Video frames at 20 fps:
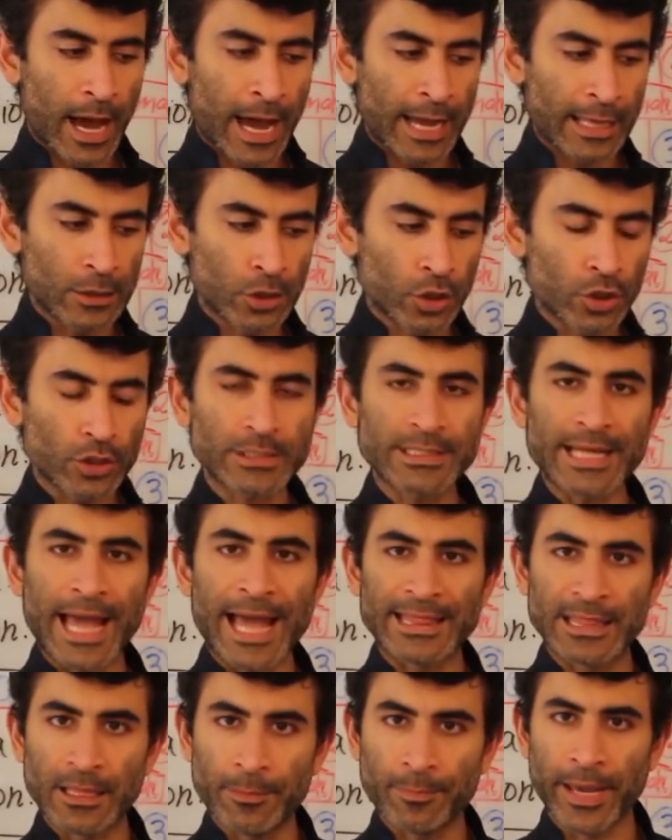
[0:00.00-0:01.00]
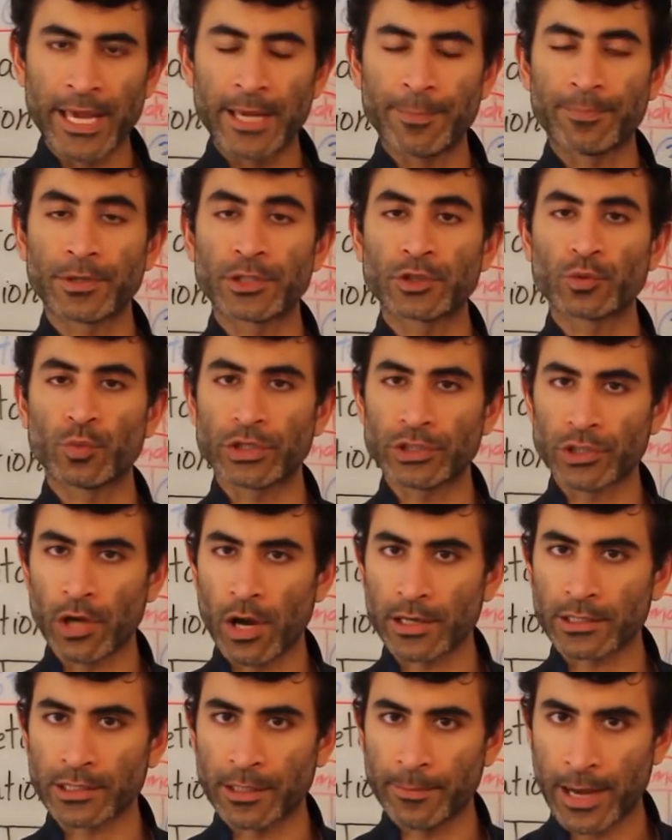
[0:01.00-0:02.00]
I looked at the papers which
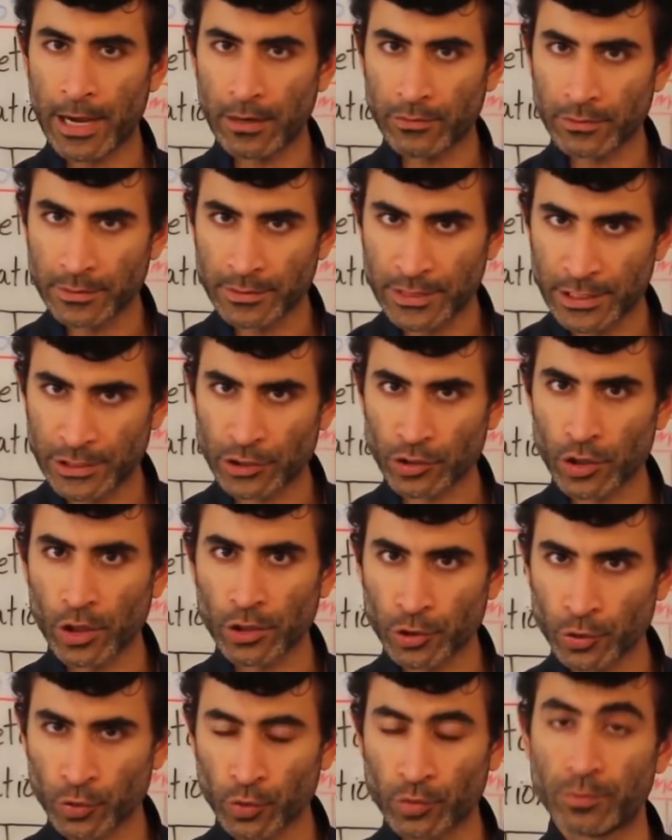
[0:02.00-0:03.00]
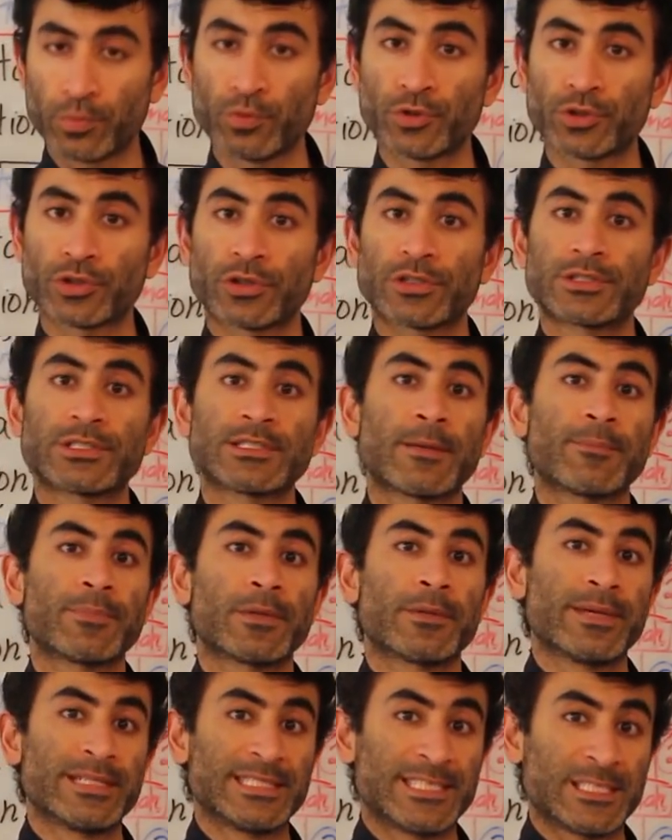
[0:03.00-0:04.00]
talked about testosterone booster
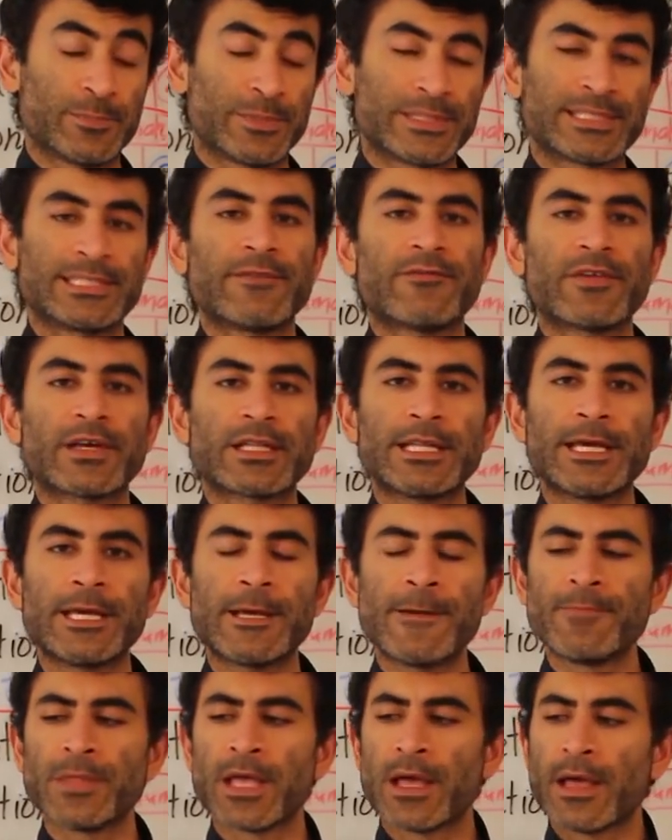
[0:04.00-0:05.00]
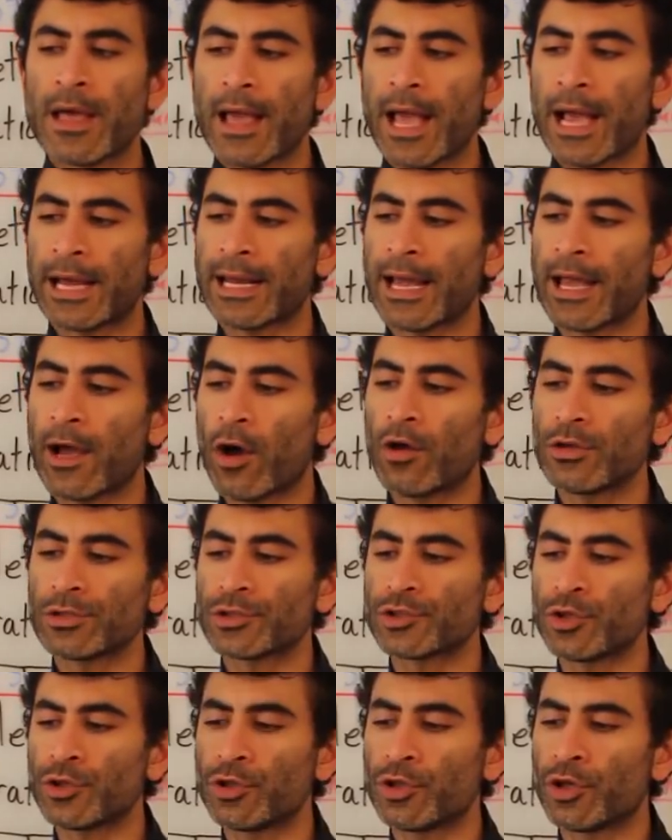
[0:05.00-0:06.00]
supplements specifically, and I
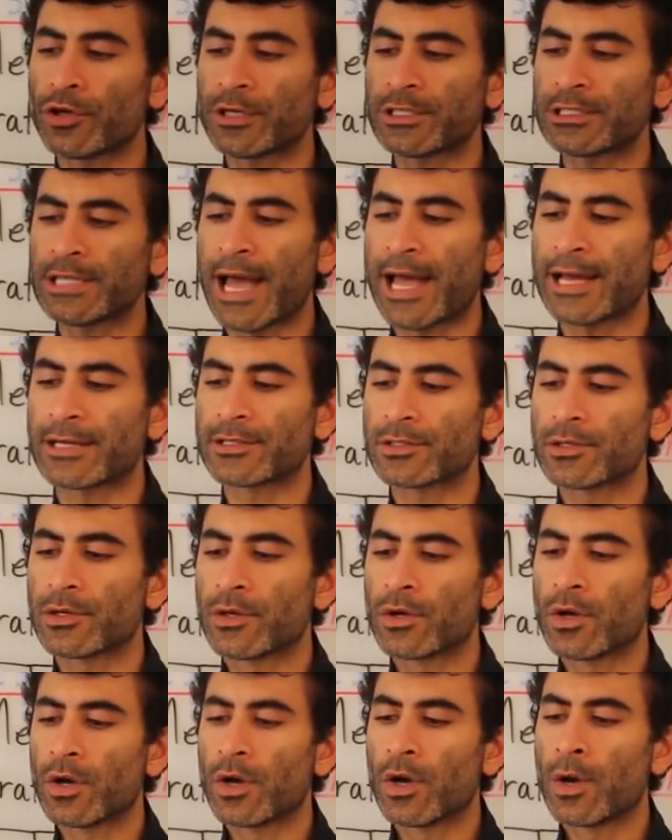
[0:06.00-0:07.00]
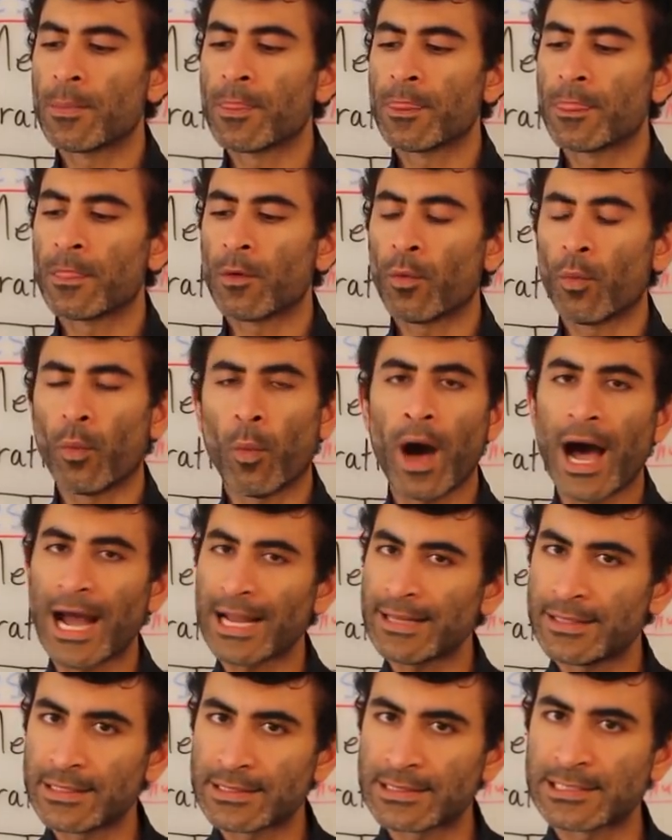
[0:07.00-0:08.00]
also looked at
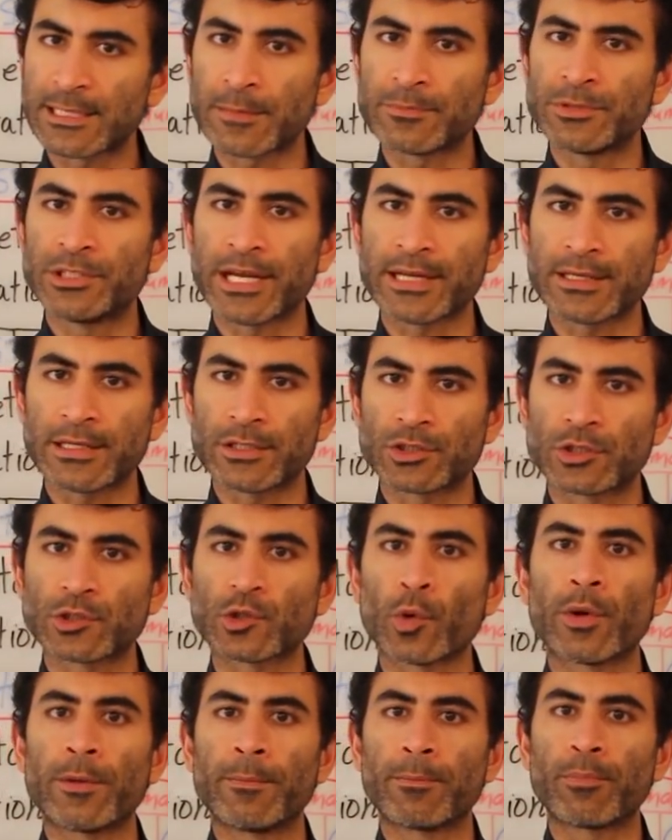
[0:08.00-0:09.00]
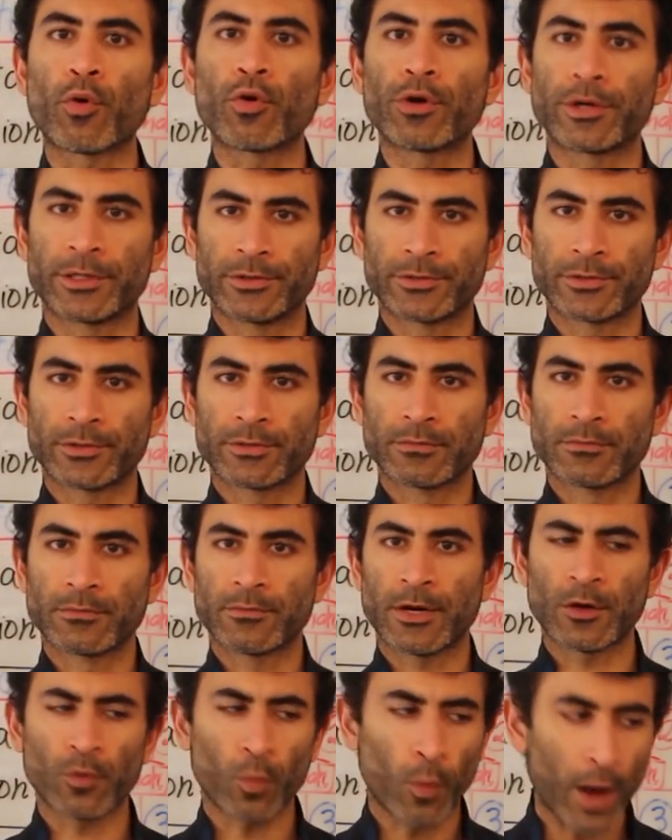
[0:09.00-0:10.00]
why this subject is so important.
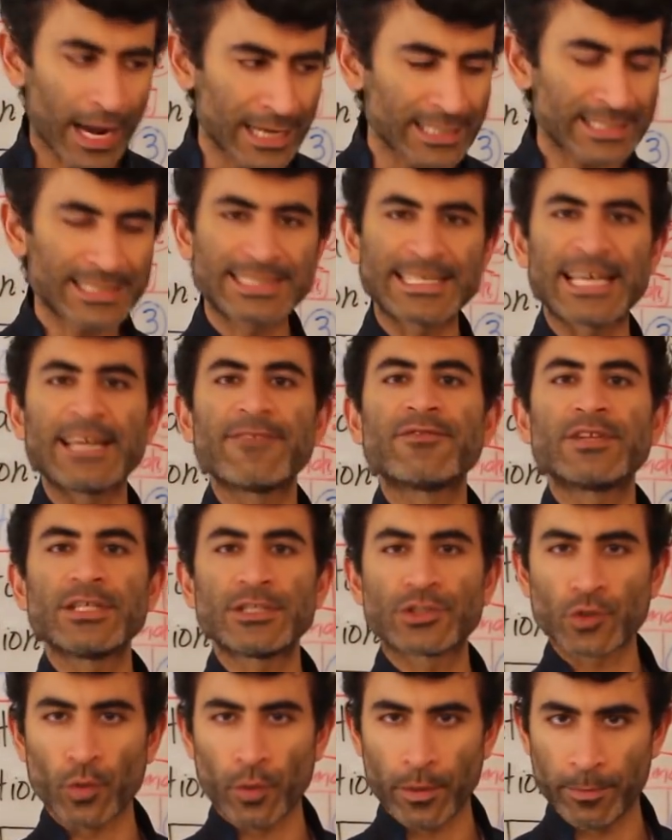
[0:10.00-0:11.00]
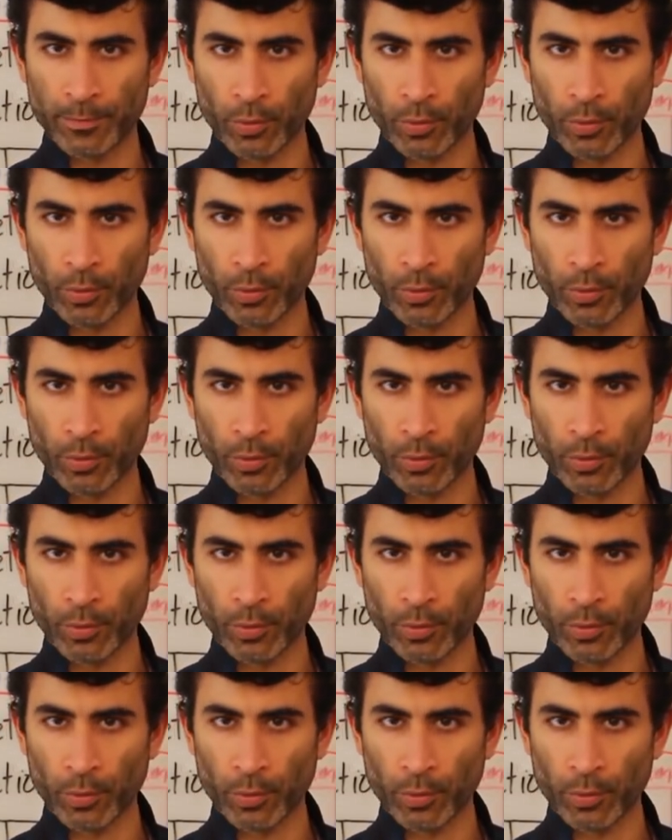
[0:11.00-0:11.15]
Right? Why safety is so